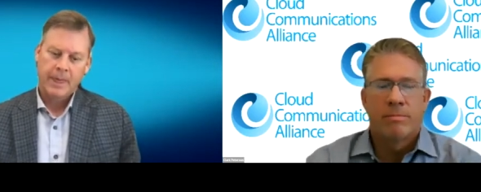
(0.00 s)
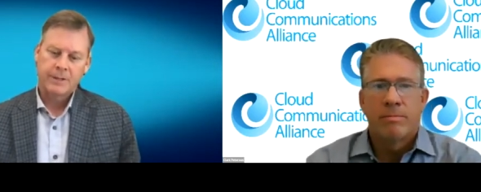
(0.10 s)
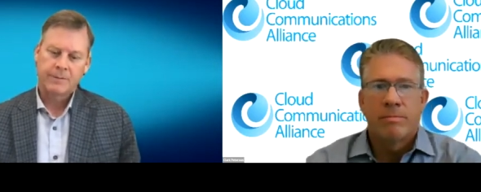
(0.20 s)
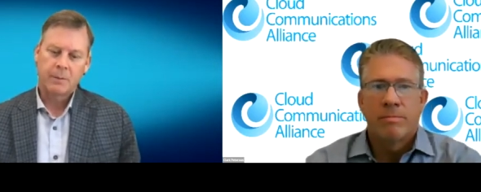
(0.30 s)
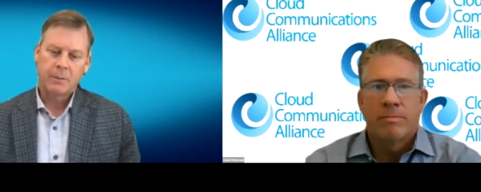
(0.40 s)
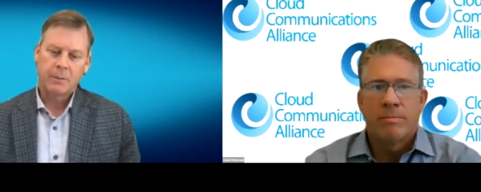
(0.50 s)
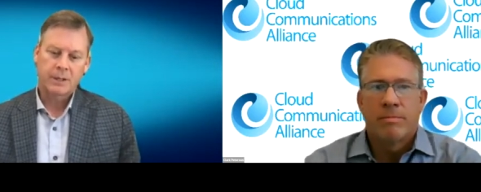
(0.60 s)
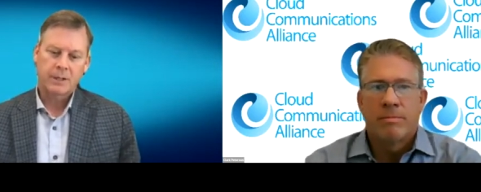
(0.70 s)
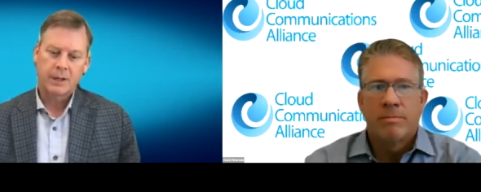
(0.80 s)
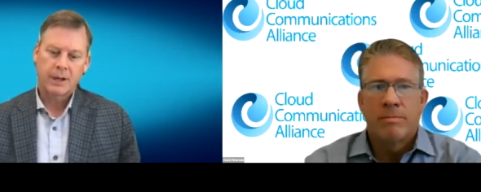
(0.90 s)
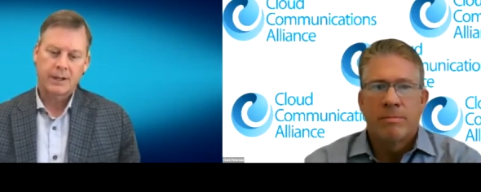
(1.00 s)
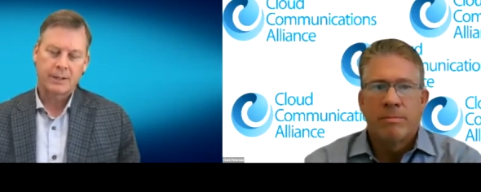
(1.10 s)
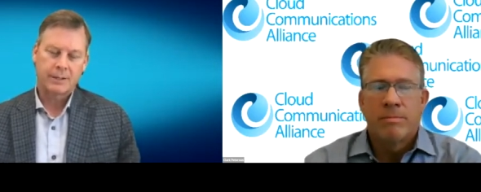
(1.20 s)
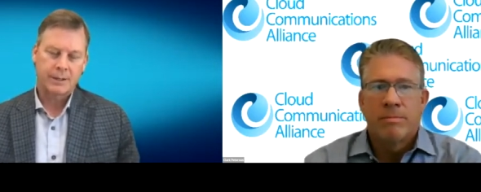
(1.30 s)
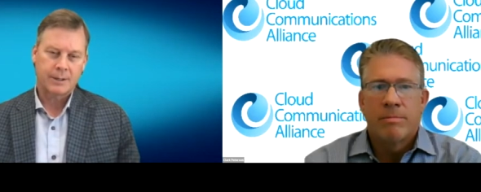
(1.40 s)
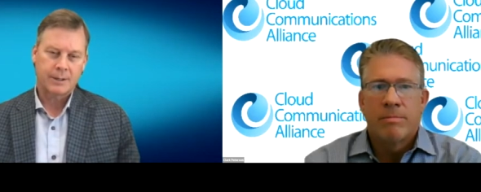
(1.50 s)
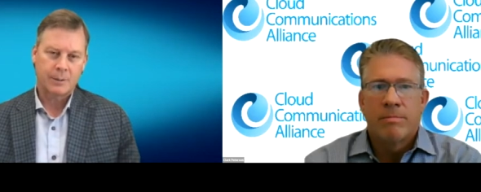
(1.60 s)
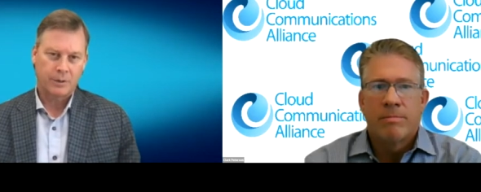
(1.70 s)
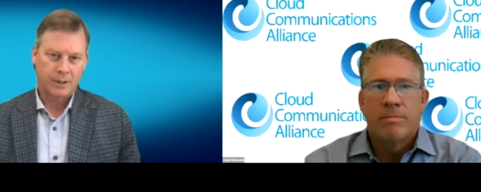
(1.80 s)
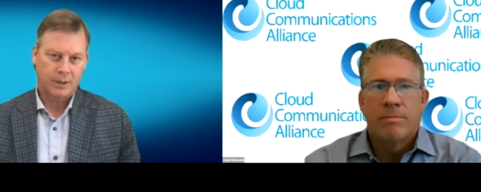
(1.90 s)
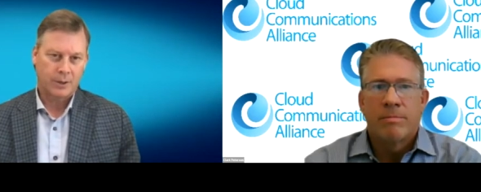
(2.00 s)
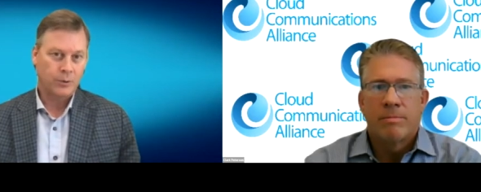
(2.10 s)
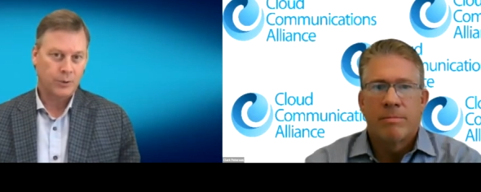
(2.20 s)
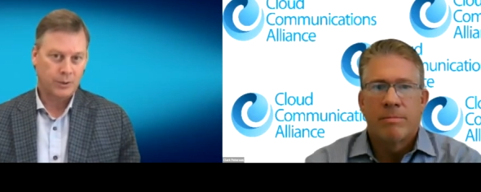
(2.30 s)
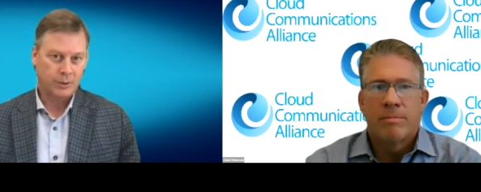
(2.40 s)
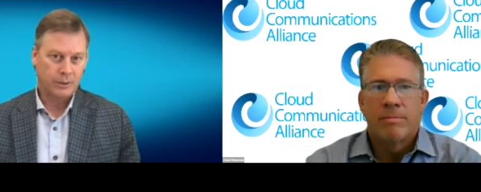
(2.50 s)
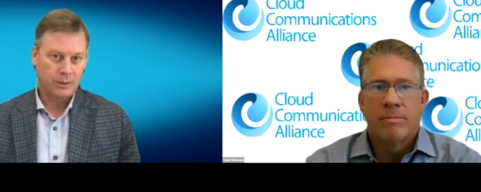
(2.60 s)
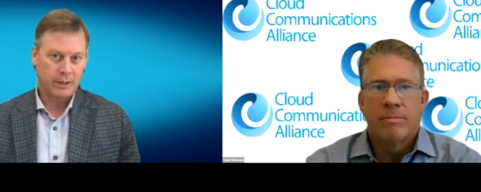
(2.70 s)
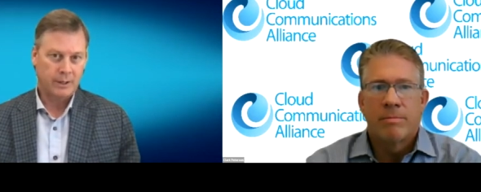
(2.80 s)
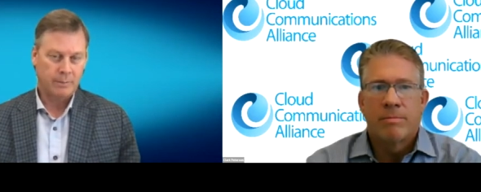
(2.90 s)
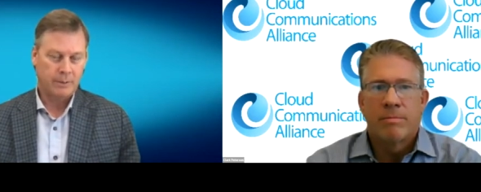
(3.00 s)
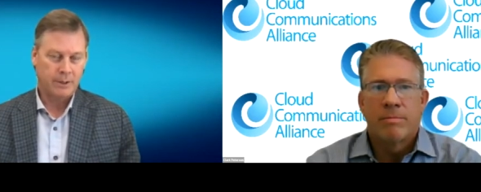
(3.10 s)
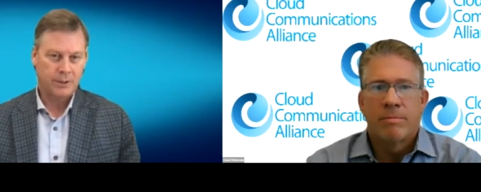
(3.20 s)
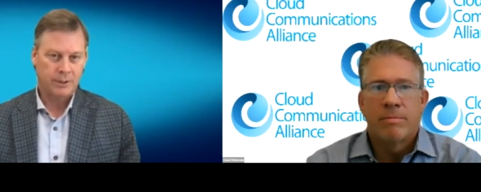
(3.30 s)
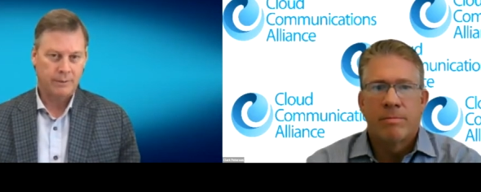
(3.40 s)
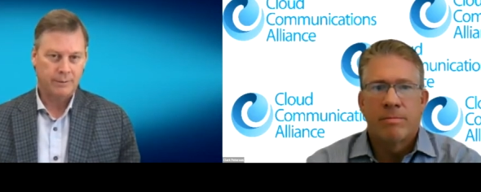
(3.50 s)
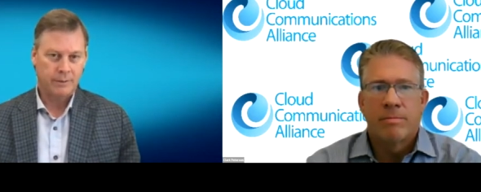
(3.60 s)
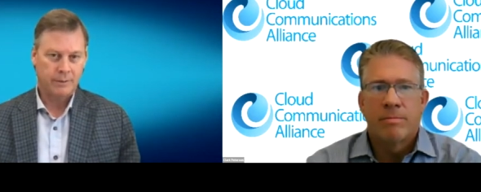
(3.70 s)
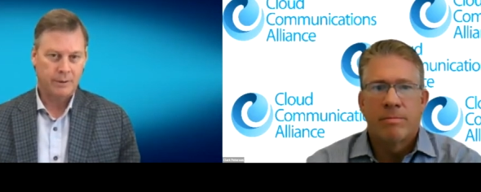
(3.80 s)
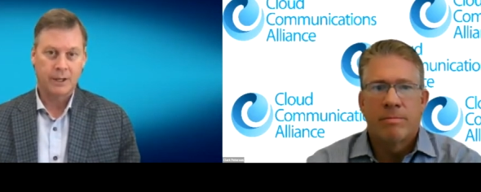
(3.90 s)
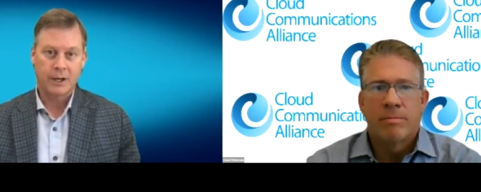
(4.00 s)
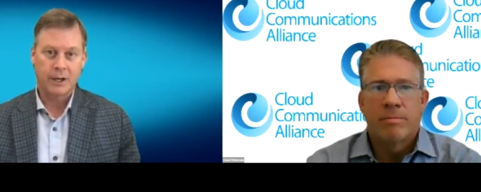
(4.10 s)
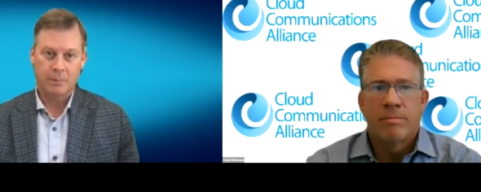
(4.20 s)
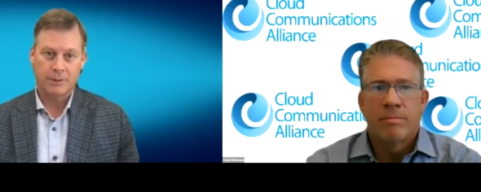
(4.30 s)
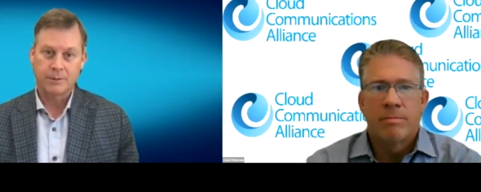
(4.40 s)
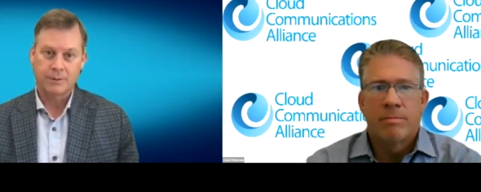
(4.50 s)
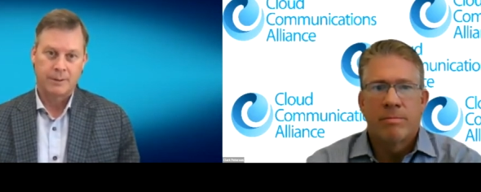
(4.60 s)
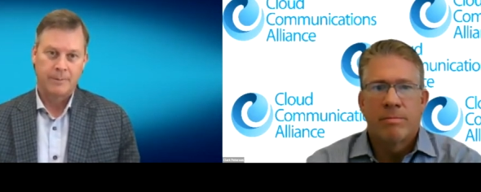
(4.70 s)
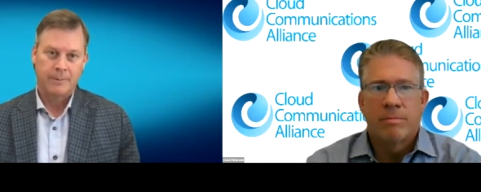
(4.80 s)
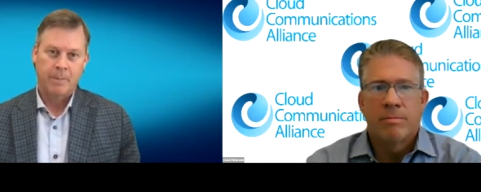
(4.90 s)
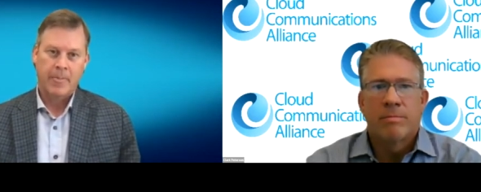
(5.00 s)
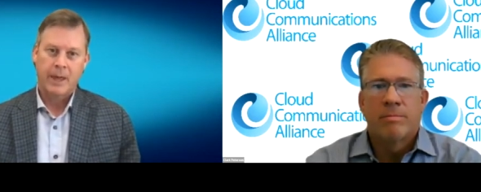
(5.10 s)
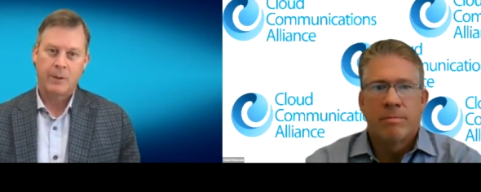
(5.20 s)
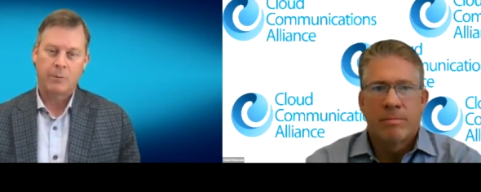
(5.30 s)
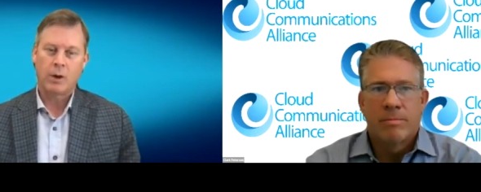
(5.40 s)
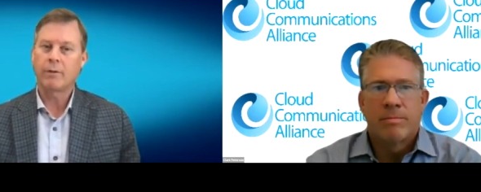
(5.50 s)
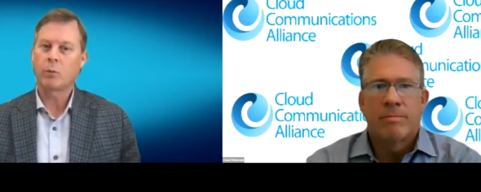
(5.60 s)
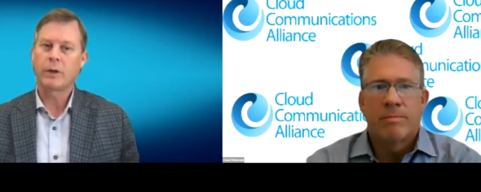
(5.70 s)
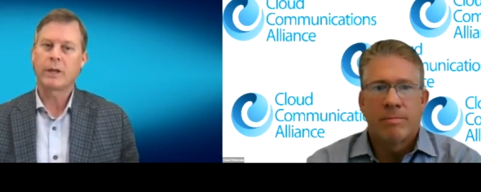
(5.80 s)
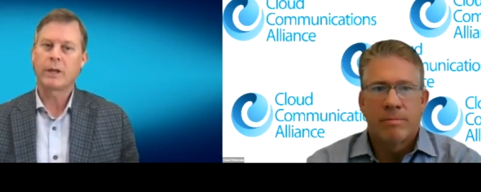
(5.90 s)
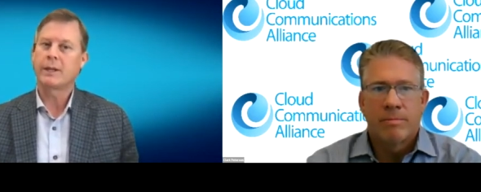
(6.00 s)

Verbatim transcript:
Speaker 1: is very much uh, consistent with the culture and the mission of, of INCOMPAS. And wherever we can